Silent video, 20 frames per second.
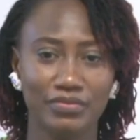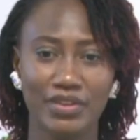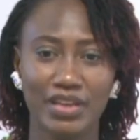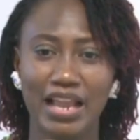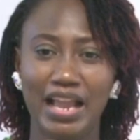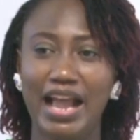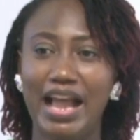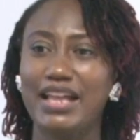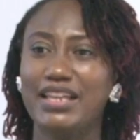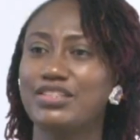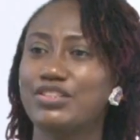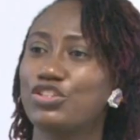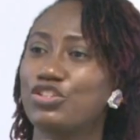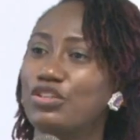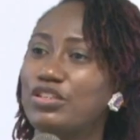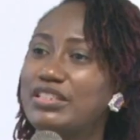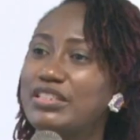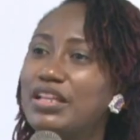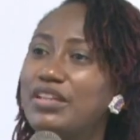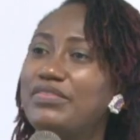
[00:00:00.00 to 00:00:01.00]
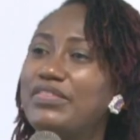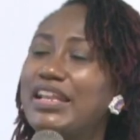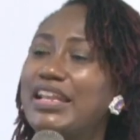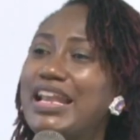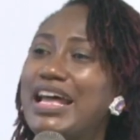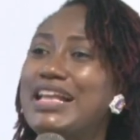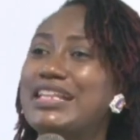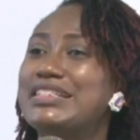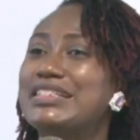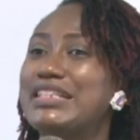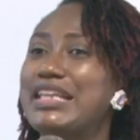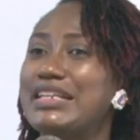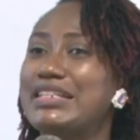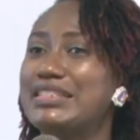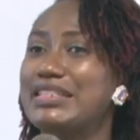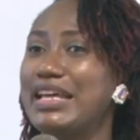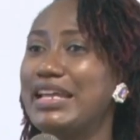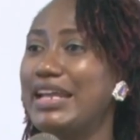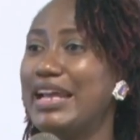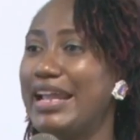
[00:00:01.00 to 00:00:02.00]
ask yourself, the last sex
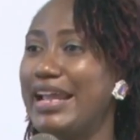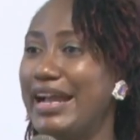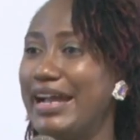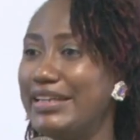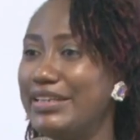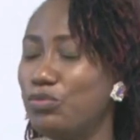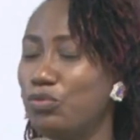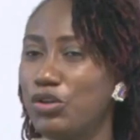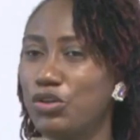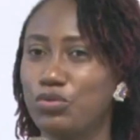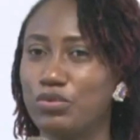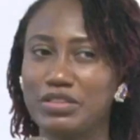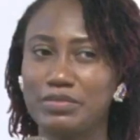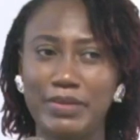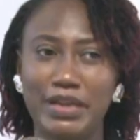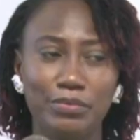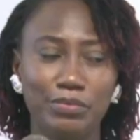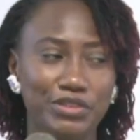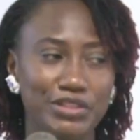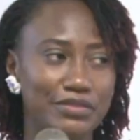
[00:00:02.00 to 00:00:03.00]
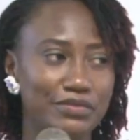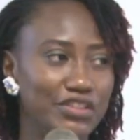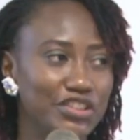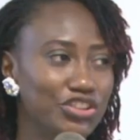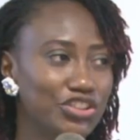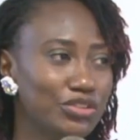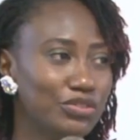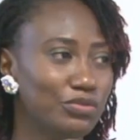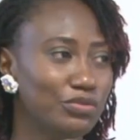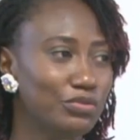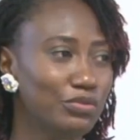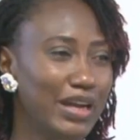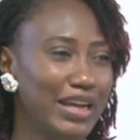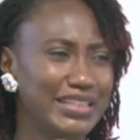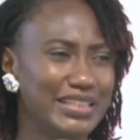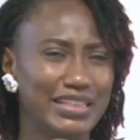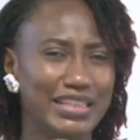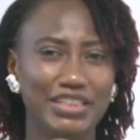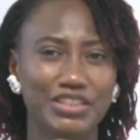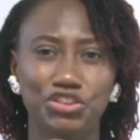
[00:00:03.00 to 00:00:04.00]
that I had, what was my motivation? Why did
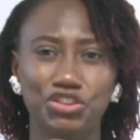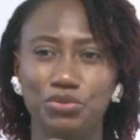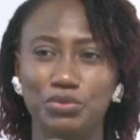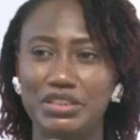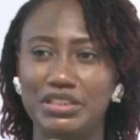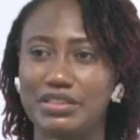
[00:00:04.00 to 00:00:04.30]
I do it?